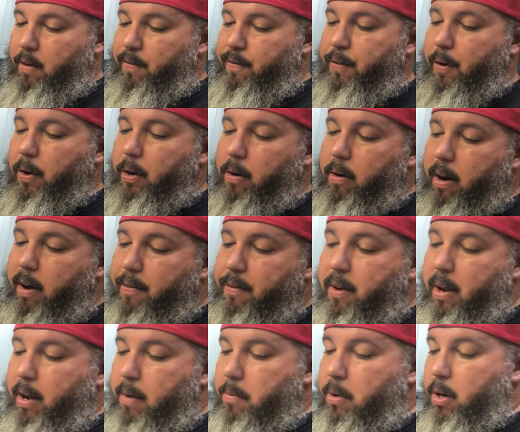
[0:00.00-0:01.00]
photograph,
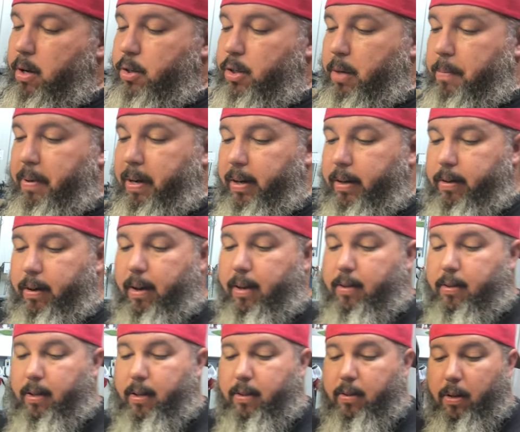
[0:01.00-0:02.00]
name, shipping
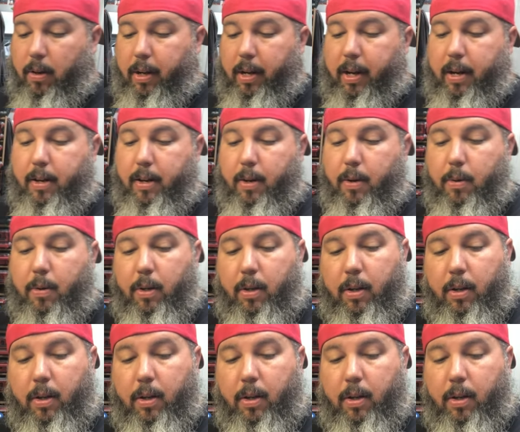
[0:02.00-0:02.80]
address. That's all you gotta do.